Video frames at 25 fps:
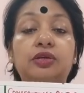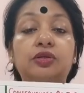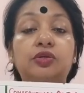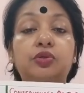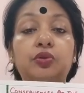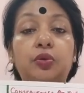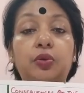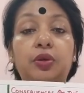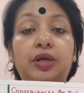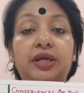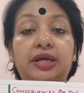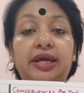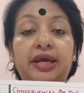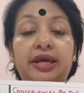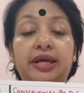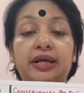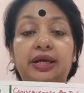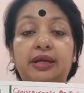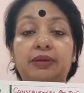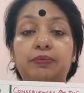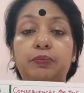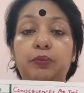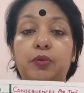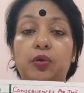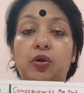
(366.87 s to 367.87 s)
So
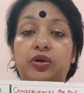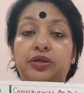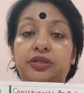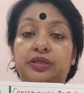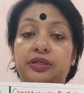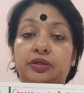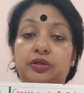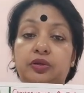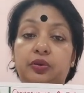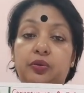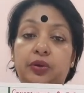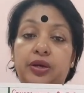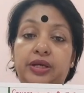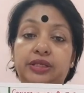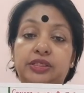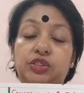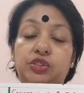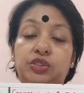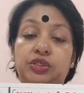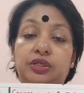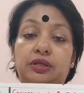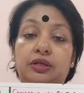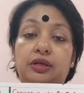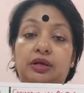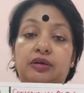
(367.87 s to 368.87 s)
again important
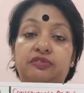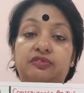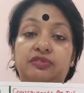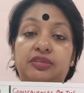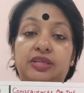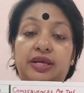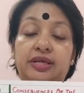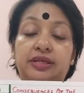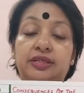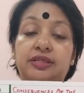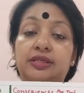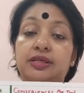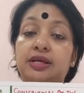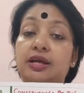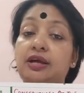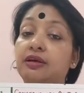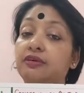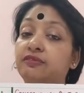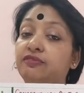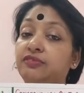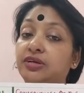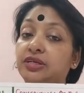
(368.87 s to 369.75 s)
question of this.